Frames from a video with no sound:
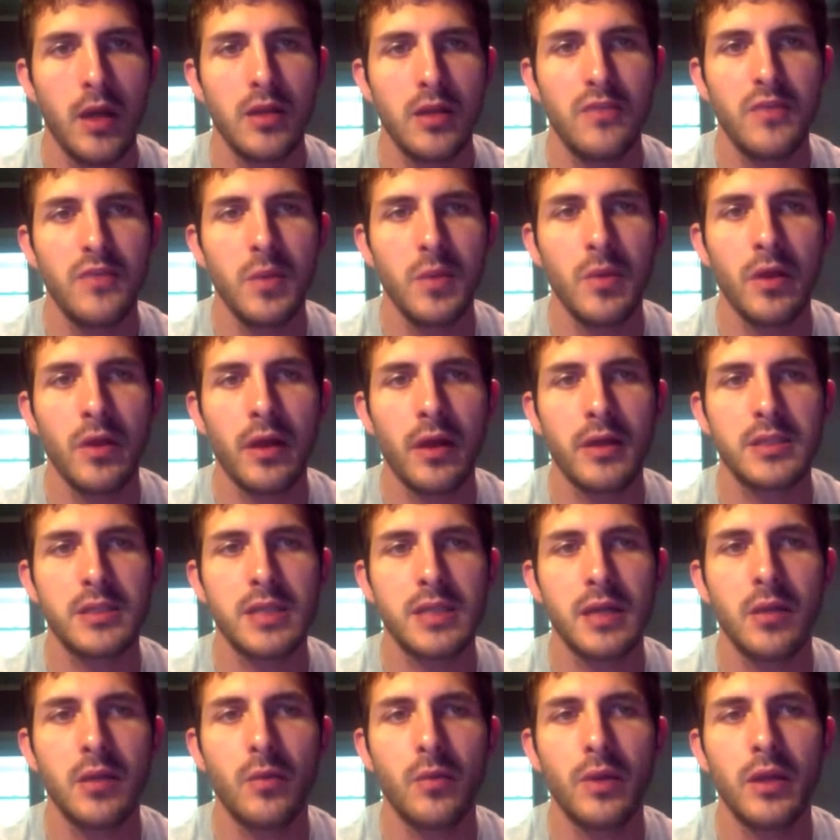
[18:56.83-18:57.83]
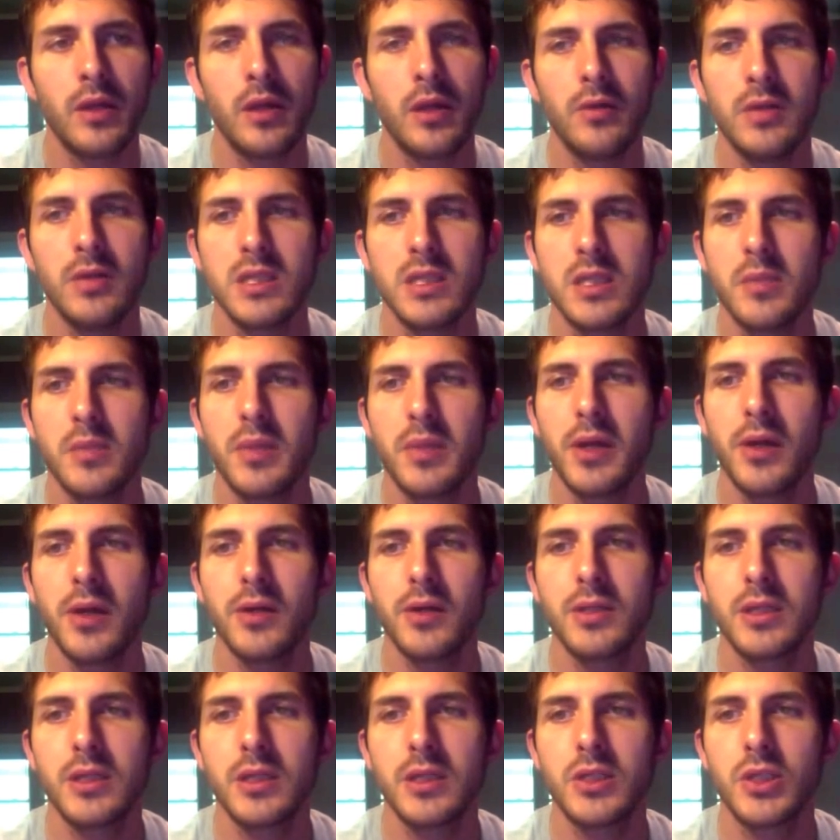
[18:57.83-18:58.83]
The female outside the window
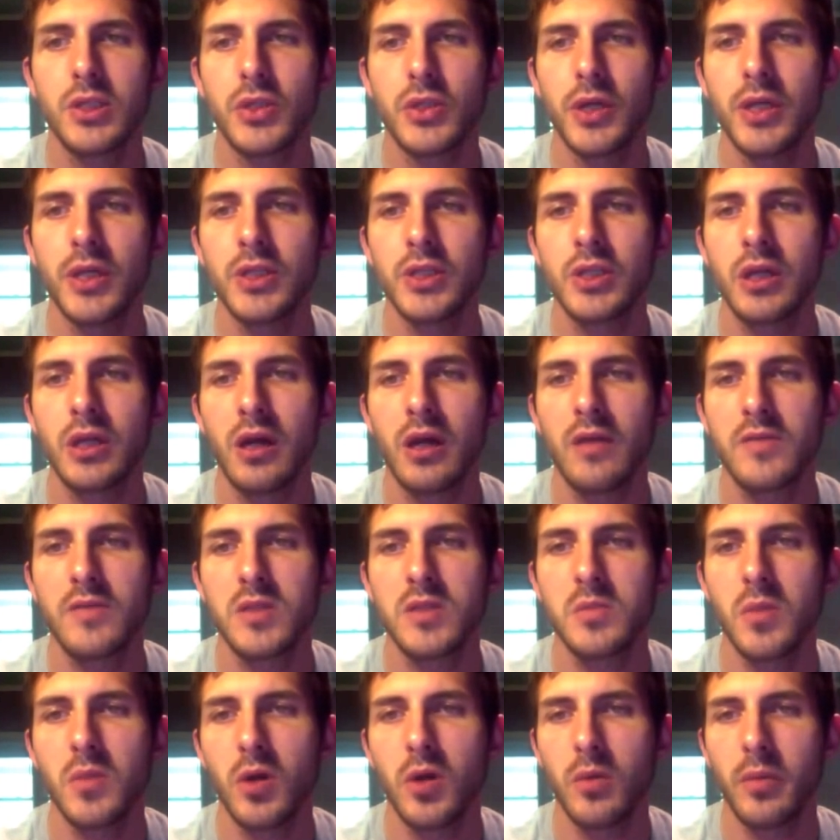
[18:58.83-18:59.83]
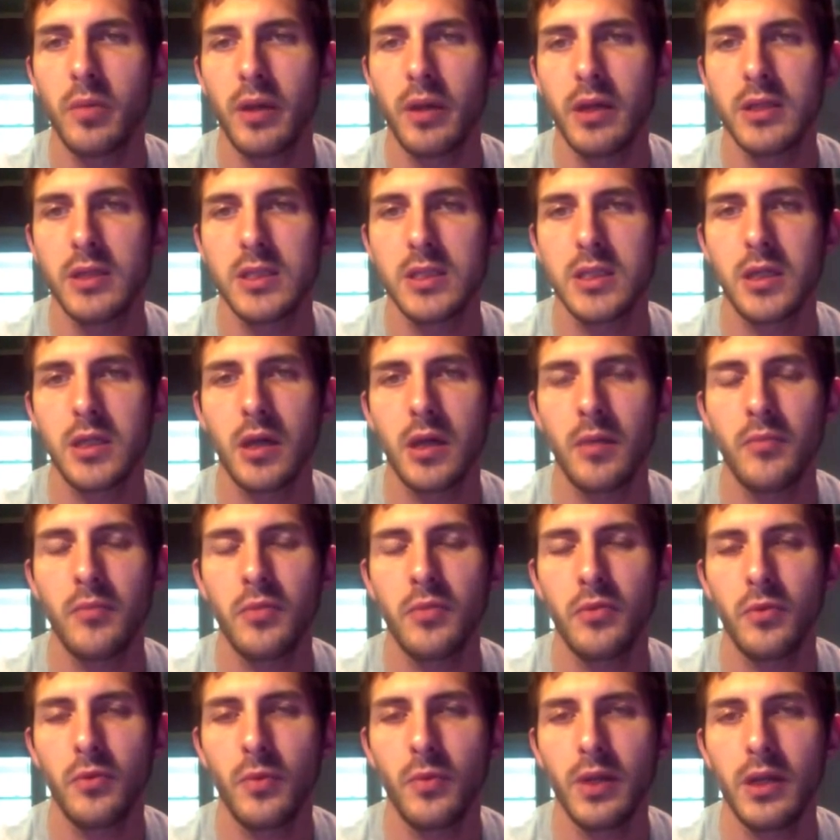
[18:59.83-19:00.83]
disappears and a strange cloud of smoke begins to come
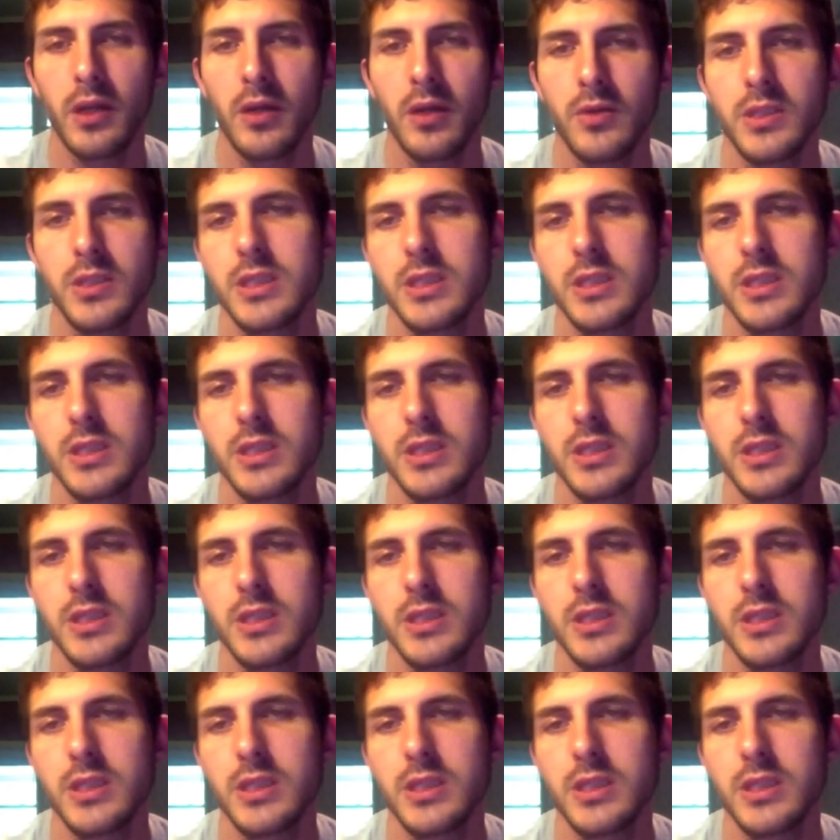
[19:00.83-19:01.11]
through the window